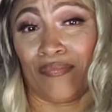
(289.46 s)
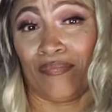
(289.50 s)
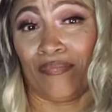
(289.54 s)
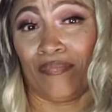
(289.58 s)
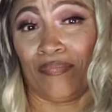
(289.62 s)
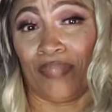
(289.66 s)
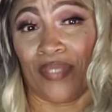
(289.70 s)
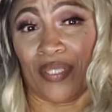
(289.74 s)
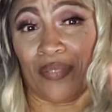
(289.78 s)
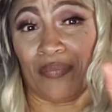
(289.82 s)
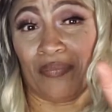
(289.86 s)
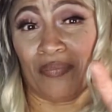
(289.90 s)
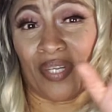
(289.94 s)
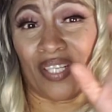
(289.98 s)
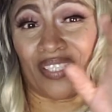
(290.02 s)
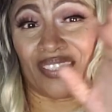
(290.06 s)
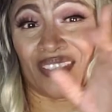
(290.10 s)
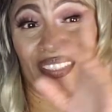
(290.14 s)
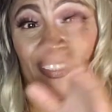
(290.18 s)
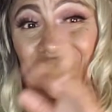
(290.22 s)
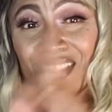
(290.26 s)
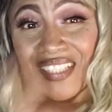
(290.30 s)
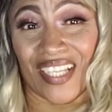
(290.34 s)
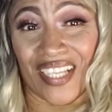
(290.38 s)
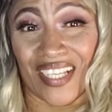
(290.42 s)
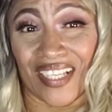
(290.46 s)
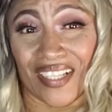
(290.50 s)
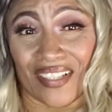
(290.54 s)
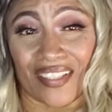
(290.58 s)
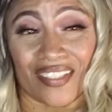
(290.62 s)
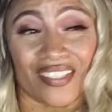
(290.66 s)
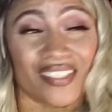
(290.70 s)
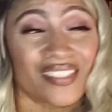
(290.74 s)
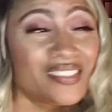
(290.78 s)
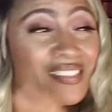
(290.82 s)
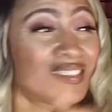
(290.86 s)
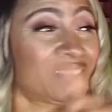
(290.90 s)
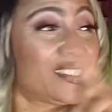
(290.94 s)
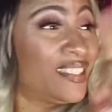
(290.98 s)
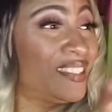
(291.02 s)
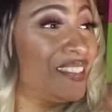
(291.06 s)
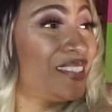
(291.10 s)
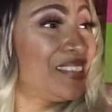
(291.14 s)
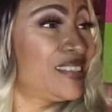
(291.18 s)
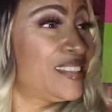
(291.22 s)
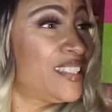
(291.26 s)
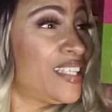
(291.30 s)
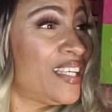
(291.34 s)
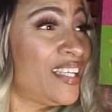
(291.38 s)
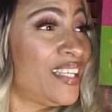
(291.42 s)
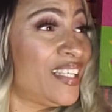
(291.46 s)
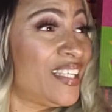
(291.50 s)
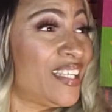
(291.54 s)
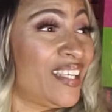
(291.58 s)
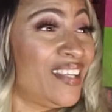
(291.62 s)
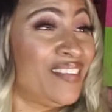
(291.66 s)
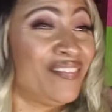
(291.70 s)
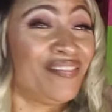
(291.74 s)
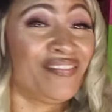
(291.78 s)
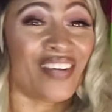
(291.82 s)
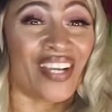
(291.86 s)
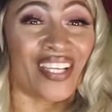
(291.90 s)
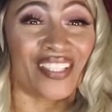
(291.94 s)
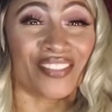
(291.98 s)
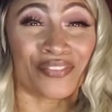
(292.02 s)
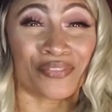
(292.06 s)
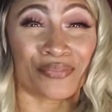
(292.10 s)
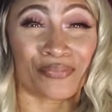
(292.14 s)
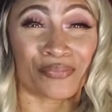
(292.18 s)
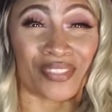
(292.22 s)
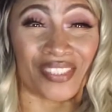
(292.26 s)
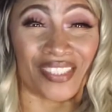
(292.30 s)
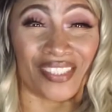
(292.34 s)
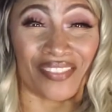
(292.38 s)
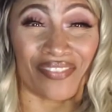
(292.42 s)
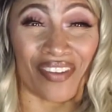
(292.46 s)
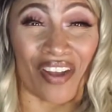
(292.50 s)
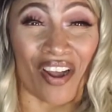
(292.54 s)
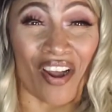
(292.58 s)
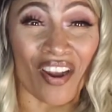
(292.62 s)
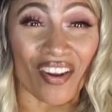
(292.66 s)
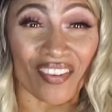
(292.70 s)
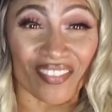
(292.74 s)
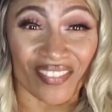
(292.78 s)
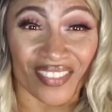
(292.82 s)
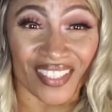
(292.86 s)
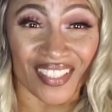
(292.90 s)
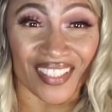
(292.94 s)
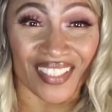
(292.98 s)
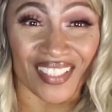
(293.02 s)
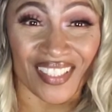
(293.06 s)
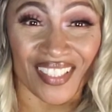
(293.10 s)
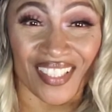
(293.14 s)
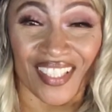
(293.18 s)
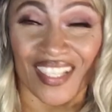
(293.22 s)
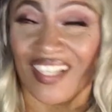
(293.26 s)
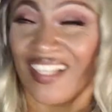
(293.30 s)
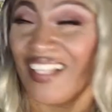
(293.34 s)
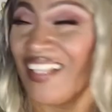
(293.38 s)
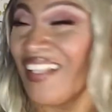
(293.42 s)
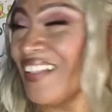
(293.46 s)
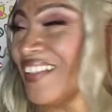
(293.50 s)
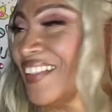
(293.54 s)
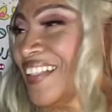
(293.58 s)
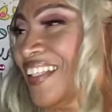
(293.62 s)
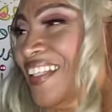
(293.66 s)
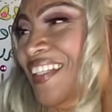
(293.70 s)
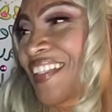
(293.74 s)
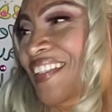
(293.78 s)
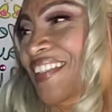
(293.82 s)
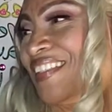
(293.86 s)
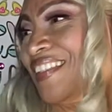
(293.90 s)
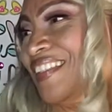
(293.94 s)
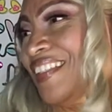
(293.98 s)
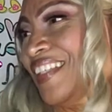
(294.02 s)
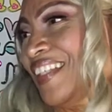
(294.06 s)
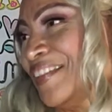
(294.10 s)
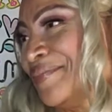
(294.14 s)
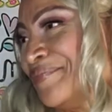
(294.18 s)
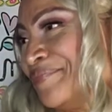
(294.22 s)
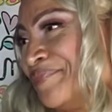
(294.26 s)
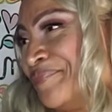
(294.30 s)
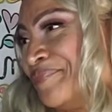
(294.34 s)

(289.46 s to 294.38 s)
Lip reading: But Martel is going to take advice from Steve Harvey. Listen.